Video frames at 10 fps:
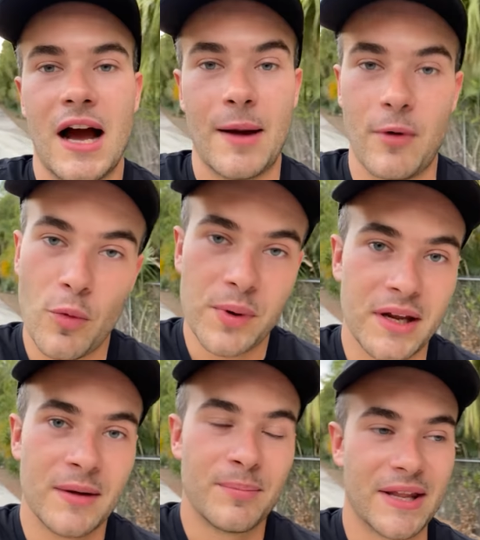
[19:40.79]
I'm
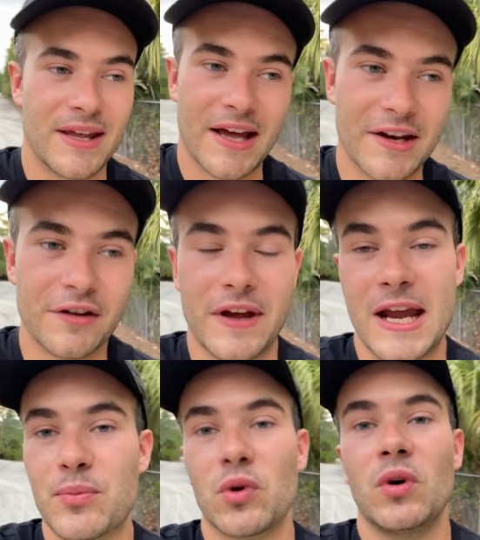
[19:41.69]
hoping by the end of
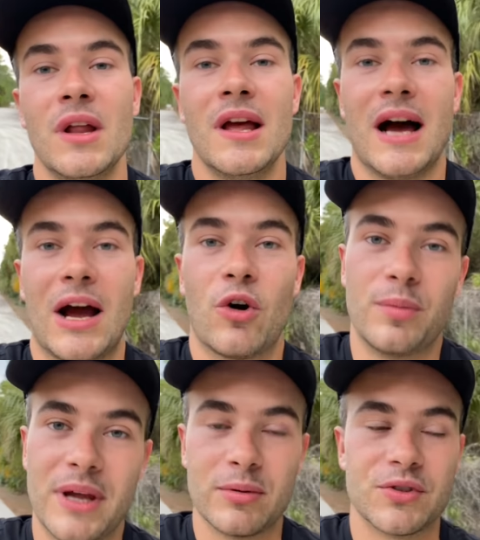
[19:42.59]
April, I will
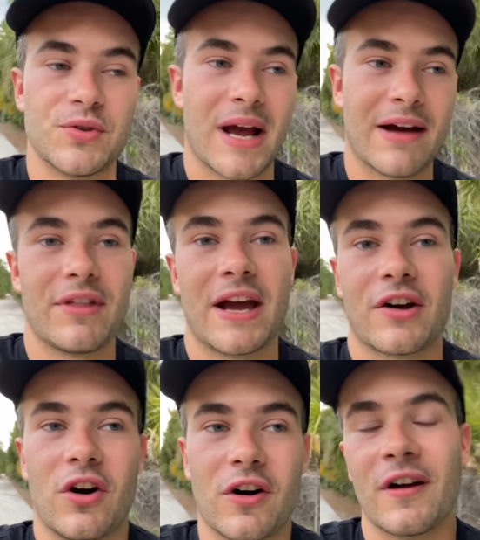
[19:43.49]
be able to have that
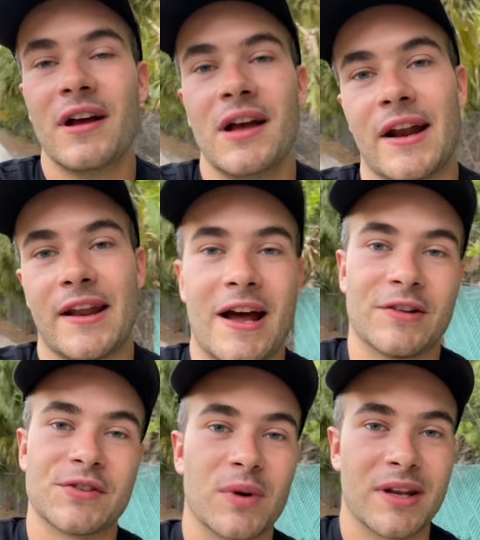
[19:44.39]
car and
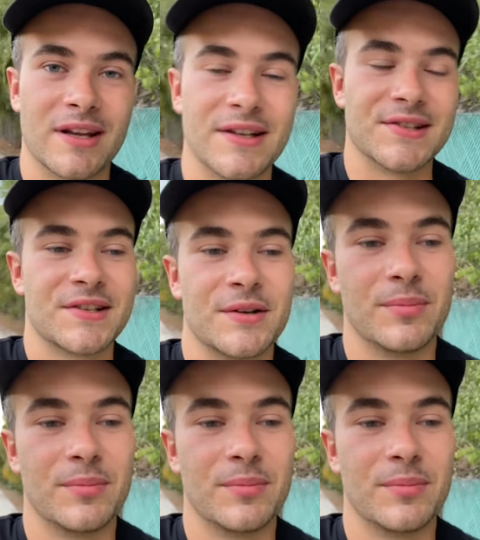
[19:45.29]
announce what it is.